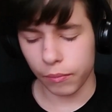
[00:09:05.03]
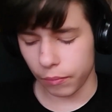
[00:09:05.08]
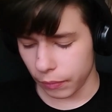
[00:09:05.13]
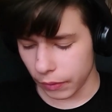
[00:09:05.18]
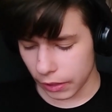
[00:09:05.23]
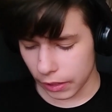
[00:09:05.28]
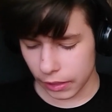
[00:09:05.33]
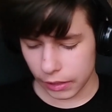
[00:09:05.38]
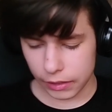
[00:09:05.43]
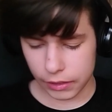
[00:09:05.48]

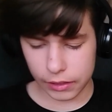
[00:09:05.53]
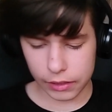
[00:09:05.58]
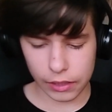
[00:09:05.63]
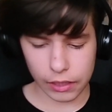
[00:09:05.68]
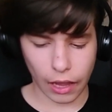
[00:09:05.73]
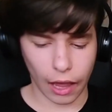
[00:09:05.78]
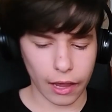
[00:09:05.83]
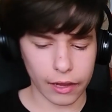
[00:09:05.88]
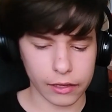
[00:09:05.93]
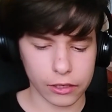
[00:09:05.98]
But
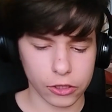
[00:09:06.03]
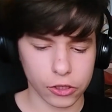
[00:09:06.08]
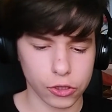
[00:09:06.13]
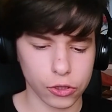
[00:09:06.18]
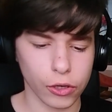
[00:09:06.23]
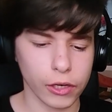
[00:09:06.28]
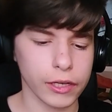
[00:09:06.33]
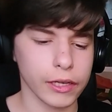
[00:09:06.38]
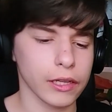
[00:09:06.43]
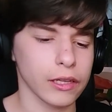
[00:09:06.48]
I
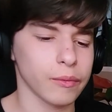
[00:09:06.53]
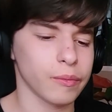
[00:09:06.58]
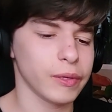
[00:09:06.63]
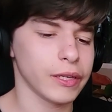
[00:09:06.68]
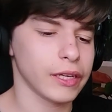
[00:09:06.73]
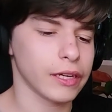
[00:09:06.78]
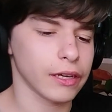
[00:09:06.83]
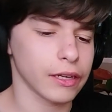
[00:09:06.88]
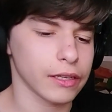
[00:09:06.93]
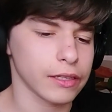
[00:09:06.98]
enjoyed it
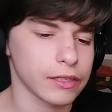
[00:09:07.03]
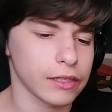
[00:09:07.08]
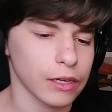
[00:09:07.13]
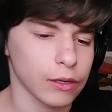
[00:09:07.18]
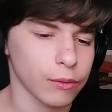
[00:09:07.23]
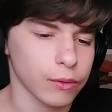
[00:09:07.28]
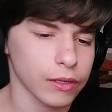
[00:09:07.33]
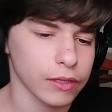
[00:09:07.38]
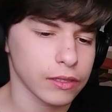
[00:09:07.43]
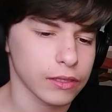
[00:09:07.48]
because
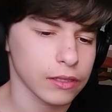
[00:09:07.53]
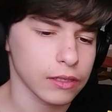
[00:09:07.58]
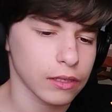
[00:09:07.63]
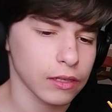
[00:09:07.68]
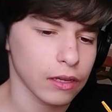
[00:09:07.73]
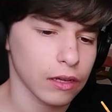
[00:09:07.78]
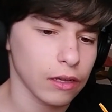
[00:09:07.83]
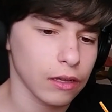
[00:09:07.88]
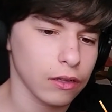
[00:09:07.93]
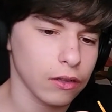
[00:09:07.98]
there was
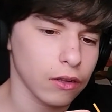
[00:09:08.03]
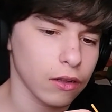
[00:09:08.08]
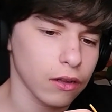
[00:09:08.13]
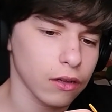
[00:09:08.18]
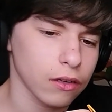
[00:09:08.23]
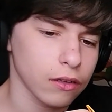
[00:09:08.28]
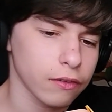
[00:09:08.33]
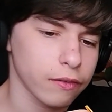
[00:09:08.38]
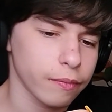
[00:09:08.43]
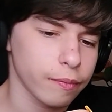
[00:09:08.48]
a
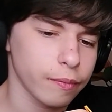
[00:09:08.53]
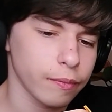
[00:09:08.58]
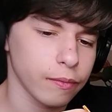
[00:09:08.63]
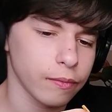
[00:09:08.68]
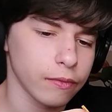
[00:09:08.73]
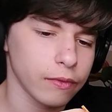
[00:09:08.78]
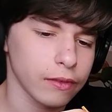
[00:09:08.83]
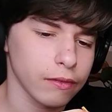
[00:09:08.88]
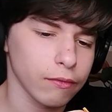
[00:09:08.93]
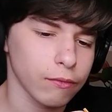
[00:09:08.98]
lot of
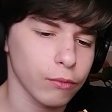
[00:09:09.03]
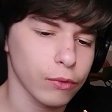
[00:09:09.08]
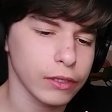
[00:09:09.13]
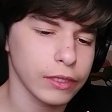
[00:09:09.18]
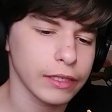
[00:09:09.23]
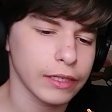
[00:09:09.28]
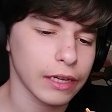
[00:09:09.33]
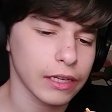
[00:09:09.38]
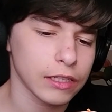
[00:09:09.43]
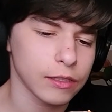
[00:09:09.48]

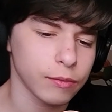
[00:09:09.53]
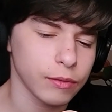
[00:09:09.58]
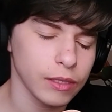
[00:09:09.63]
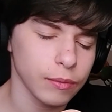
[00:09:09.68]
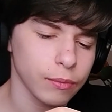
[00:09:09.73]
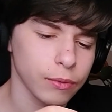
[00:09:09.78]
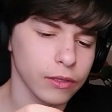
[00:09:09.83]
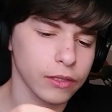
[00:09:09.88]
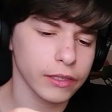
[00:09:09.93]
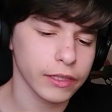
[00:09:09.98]
really nice
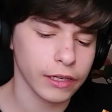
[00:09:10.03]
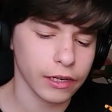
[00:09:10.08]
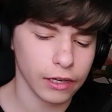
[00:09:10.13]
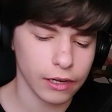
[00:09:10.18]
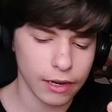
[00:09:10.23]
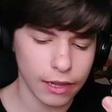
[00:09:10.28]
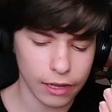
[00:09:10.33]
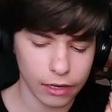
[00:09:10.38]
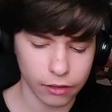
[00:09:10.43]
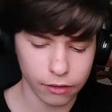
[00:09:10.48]
people there,
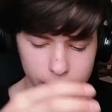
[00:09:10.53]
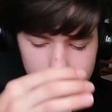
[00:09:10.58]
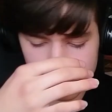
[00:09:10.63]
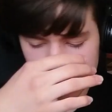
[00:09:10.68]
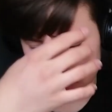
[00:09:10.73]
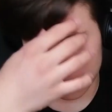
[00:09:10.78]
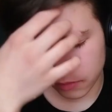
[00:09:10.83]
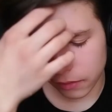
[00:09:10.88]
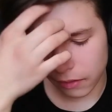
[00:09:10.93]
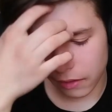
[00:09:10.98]
and on
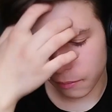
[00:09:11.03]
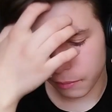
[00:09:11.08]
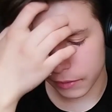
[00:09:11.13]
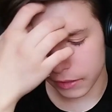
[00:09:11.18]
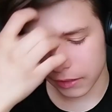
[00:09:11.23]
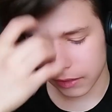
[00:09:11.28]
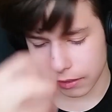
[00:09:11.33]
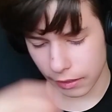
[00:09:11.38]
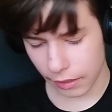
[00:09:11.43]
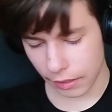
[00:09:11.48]
Instagram
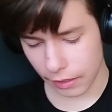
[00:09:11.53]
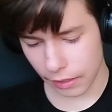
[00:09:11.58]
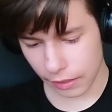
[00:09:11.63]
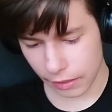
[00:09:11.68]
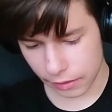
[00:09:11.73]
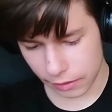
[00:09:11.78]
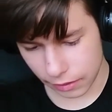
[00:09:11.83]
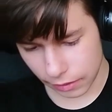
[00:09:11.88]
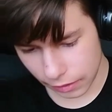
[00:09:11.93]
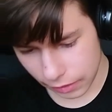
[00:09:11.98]
it
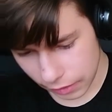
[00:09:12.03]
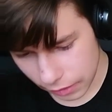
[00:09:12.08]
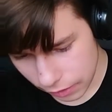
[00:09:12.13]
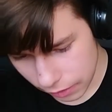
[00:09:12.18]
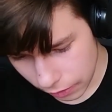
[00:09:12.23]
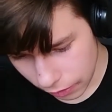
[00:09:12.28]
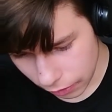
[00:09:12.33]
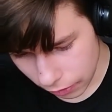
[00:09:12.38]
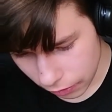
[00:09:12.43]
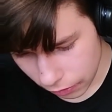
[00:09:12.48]
is
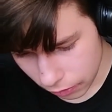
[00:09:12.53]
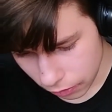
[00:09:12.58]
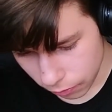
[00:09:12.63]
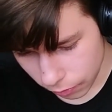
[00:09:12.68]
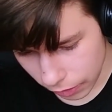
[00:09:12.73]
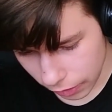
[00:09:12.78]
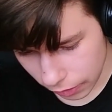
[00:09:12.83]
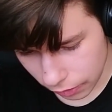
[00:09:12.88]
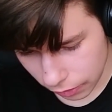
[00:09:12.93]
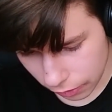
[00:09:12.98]
easier to
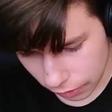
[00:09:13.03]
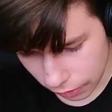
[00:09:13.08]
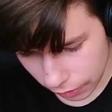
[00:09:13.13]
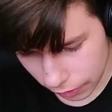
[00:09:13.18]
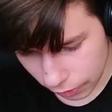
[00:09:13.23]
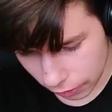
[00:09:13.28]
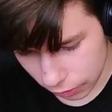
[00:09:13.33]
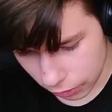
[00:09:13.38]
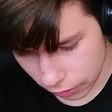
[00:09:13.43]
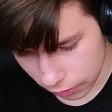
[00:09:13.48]
make
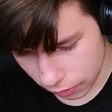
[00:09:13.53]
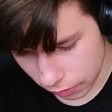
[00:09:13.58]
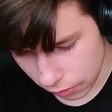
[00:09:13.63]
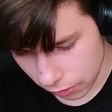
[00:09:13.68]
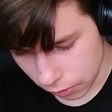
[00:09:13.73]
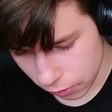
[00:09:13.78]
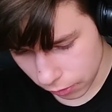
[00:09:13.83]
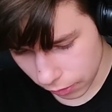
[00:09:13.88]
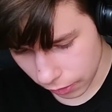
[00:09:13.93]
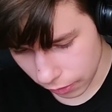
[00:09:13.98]

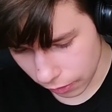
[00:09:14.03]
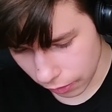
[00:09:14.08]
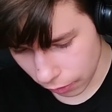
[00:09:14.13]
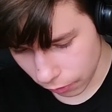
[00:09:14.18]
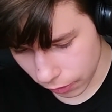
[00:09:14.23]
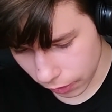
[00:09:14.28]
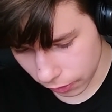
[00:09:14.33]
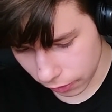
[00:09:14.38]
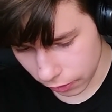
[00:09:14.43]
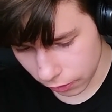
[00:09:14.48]
connections. You can
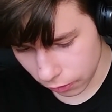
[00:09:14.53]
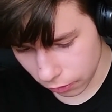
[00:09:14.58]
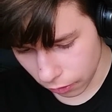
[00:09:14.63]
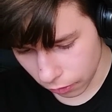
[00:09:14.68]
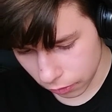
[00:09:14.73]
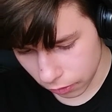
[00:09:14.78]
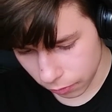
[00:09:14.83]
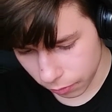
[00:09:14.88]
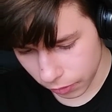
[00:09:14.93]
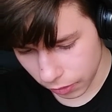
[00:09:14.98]
directly
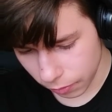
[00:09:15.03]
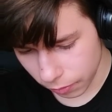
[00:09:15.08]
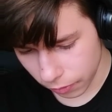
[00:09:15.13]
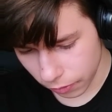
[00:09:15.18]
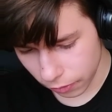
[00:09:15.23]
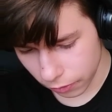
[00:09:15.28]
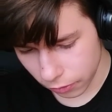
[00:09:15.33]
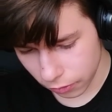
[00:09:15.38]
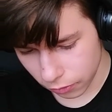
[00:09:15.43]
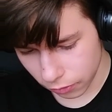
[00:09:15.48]
talk to
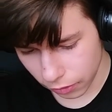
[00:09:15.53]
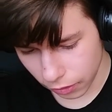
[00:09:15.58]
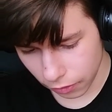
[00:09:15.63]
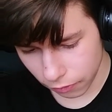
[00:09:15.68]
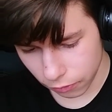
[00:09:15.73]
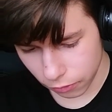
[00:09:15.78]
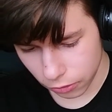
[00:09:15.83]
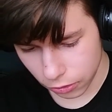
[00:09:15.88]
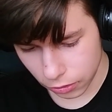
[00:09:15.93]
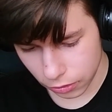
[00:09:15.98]
people. You don't
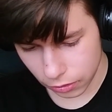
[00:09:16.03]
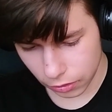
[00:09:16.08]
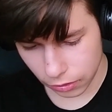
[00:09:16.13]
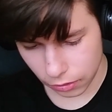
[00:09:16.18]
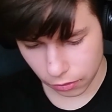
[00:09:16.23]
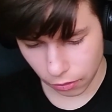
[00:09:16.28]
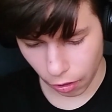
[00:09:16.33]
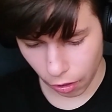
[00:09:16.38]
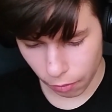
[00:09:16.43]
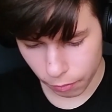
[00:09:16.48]
have to just
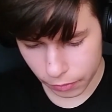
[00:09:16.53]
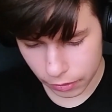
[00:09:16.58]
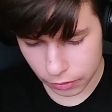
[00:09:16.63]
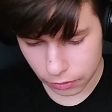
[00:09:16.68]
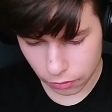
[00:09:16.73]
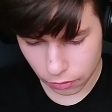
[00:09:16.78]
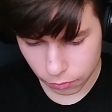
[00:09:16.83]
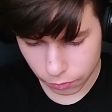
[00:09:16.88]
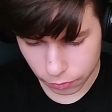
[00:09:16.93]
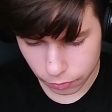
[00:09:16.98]
comment
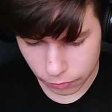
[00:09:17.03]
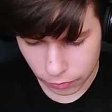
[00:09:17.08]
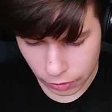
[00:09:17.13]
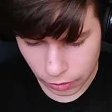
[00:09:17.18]
on